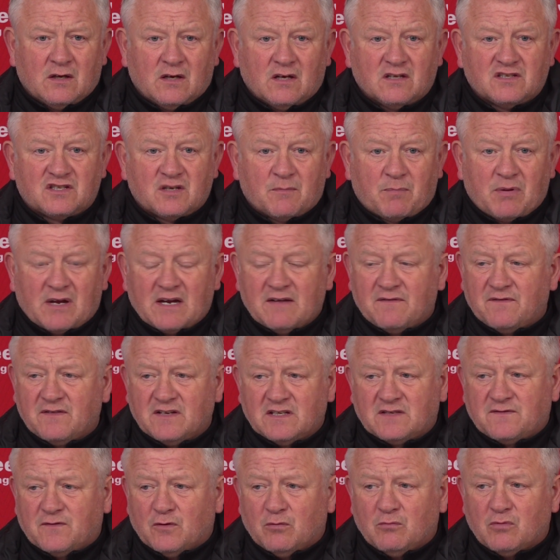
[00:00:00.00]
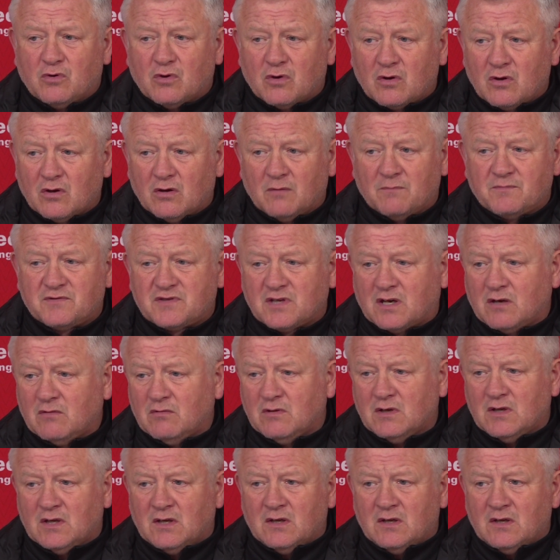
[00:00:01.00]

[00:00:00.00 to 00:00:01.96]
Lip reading: and to play for this football club. So,